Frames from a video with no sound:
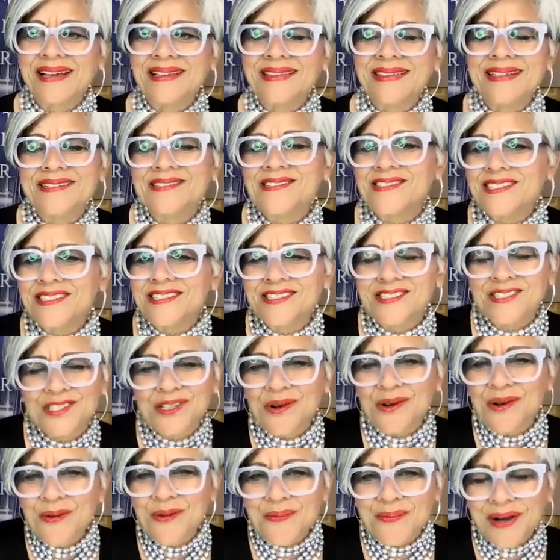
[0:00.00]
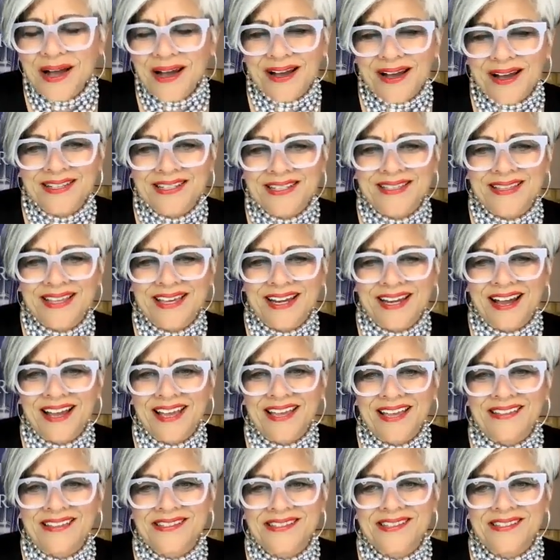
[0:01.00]
there's just so much that
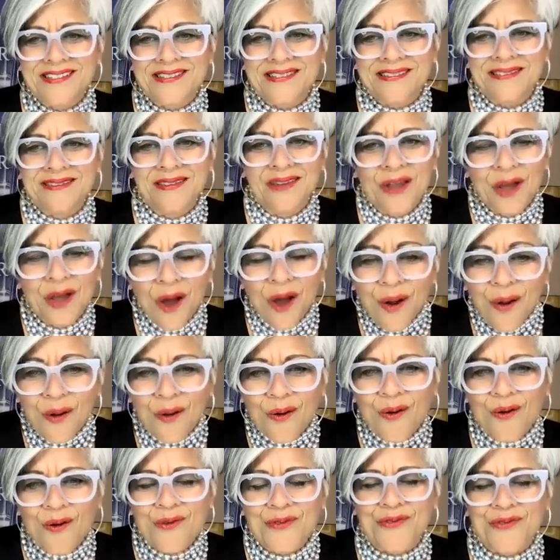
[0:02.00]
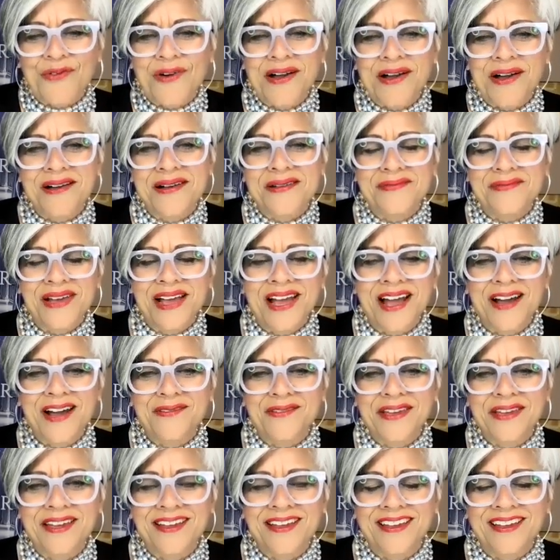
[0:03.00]
I just know from
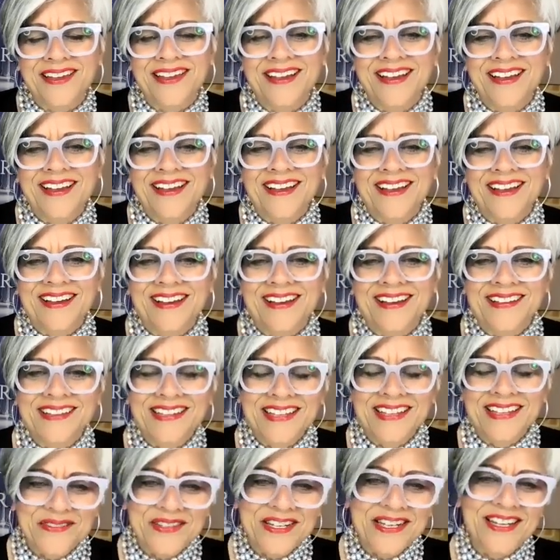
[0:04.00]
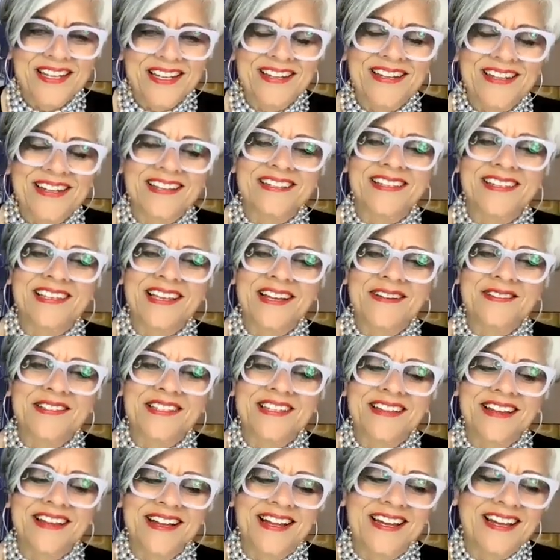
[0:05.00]
having lived in India till I
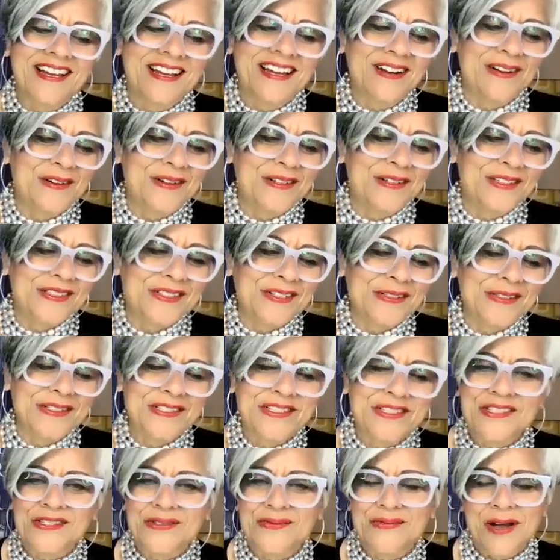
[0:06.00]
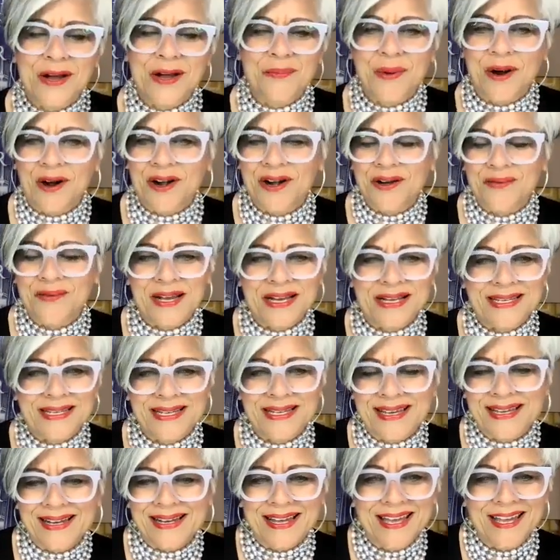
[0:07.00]
was 9. And also it's just a part of my
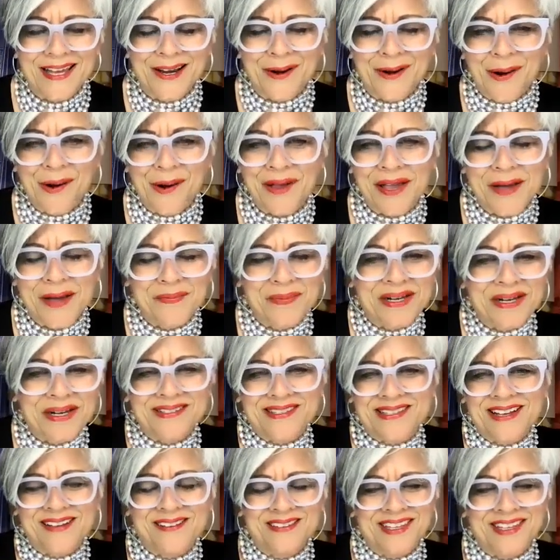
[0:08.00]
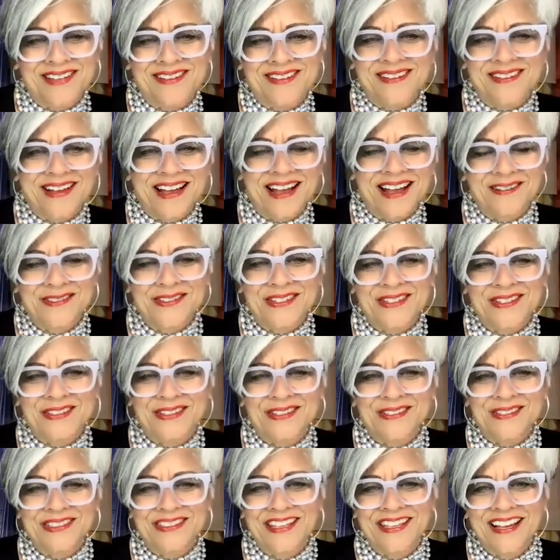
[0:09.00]
DNA growing up in a South Asian
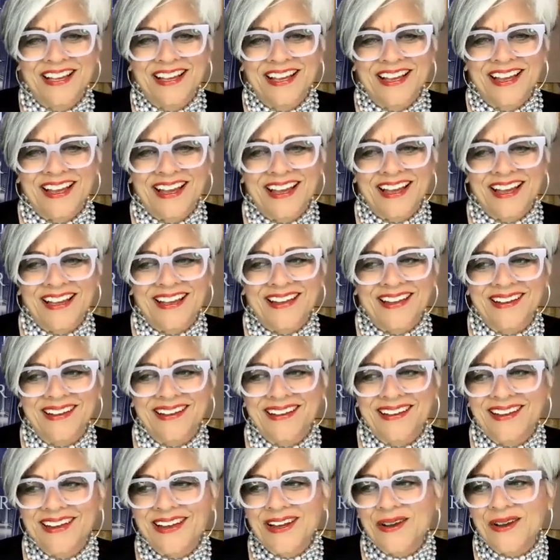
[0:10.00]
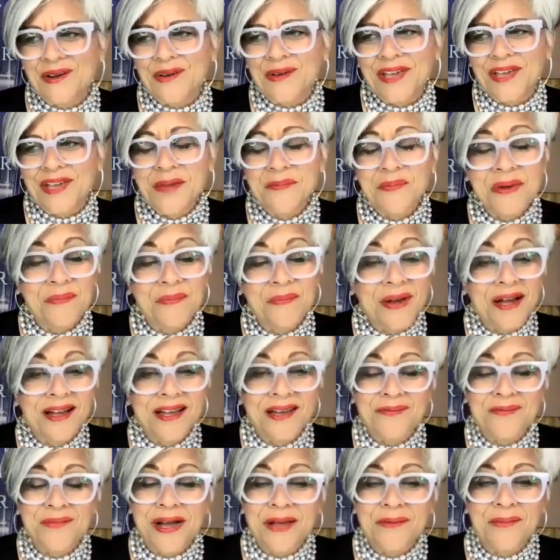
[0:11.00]
household. And, you know, keep in
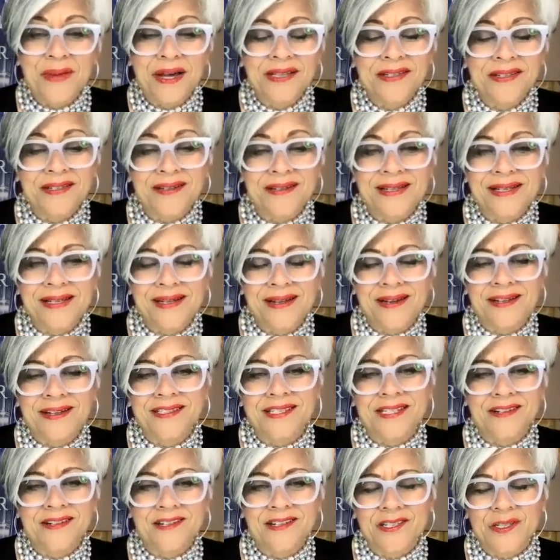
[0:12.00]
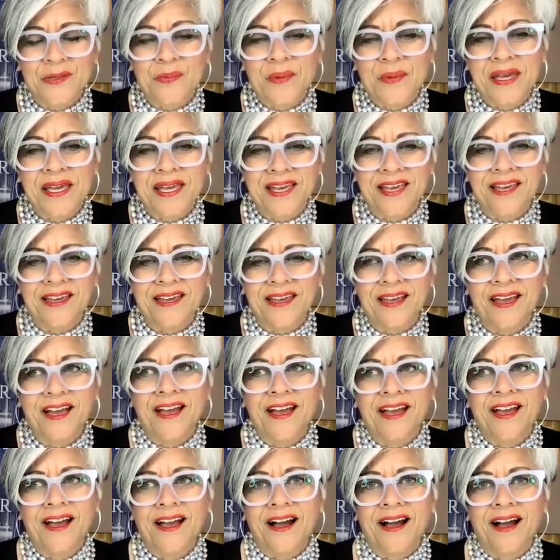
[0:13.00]
mind, my mother did not start speaking
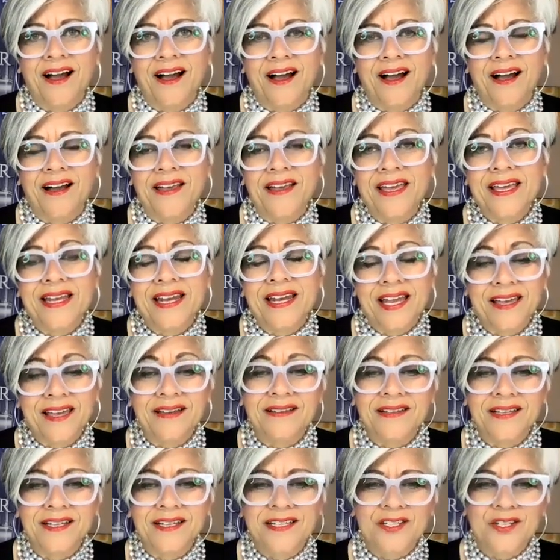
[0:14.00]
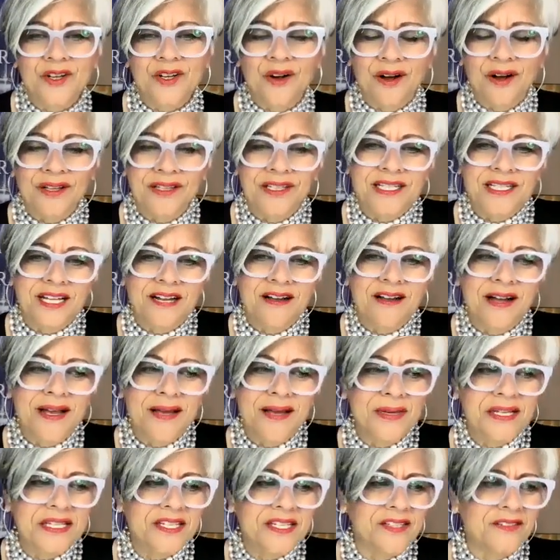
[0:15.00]
in English all the
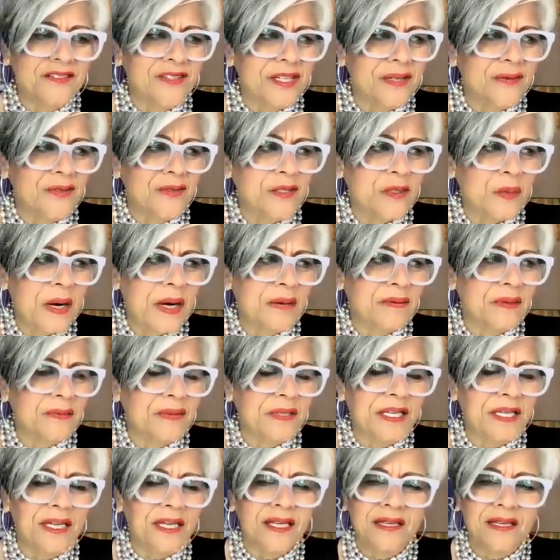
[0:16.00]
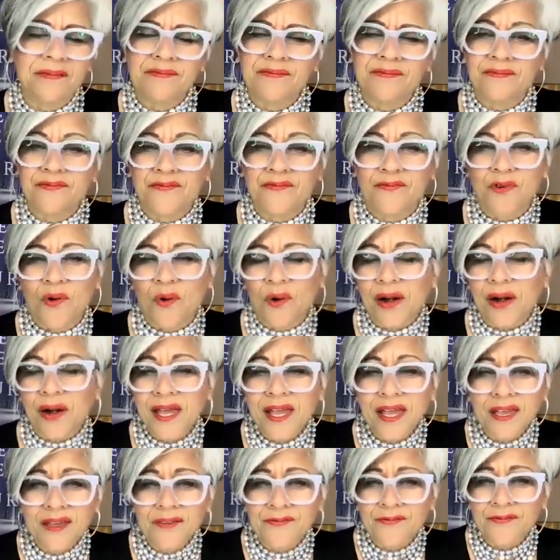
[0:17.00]
time until she was probably
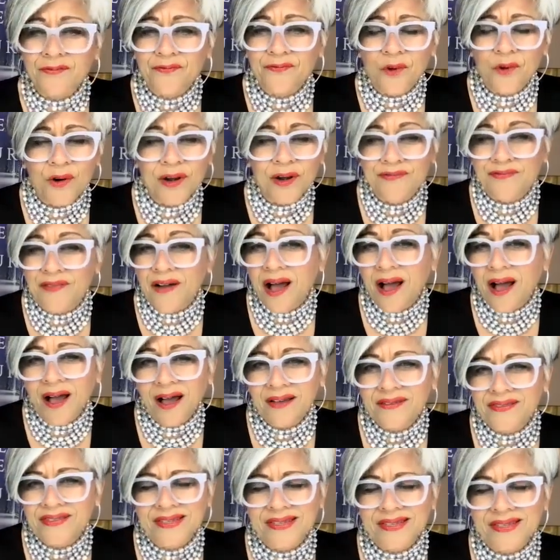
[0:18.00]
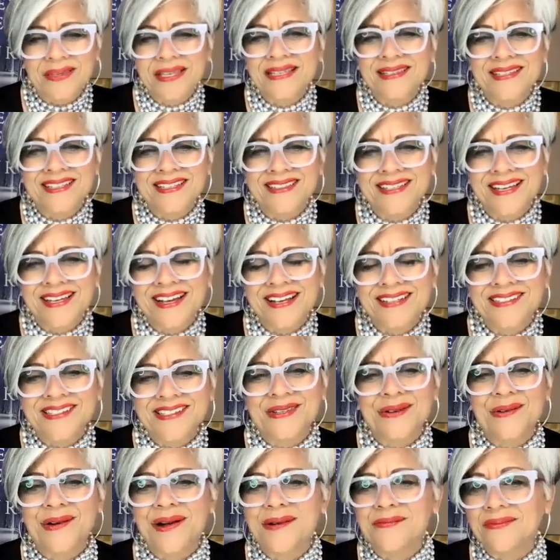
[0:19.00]
40, 45, something like that.
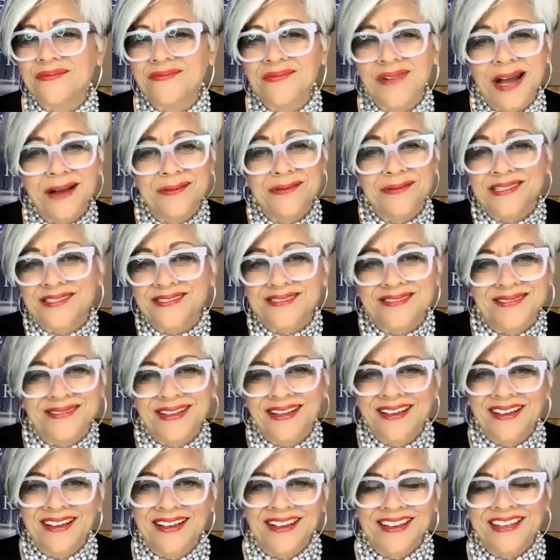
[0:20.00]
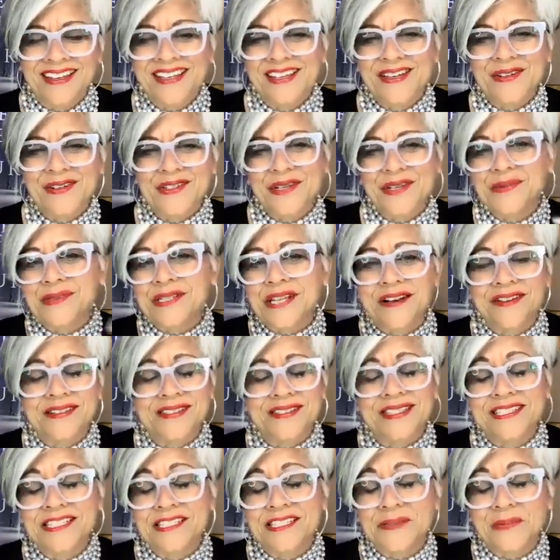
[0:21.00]
So I was, you know, she was
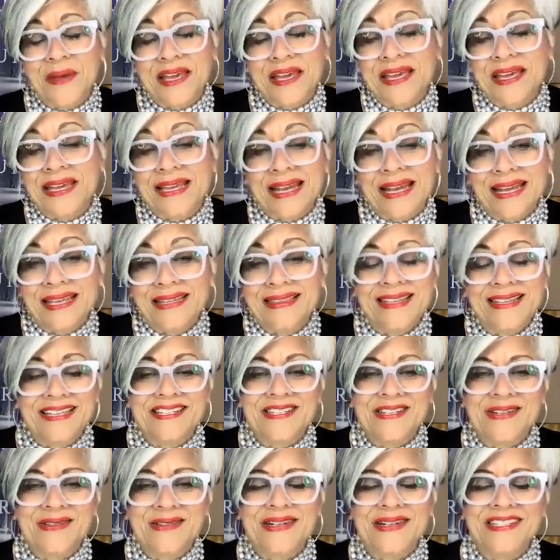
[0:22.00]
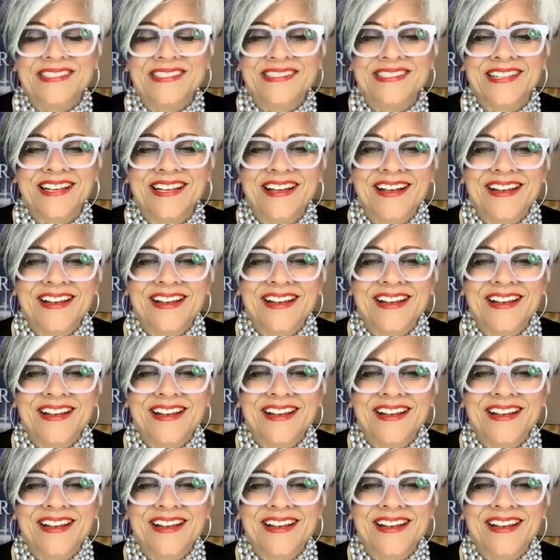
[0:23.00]
constantly speaking in Hindi to us.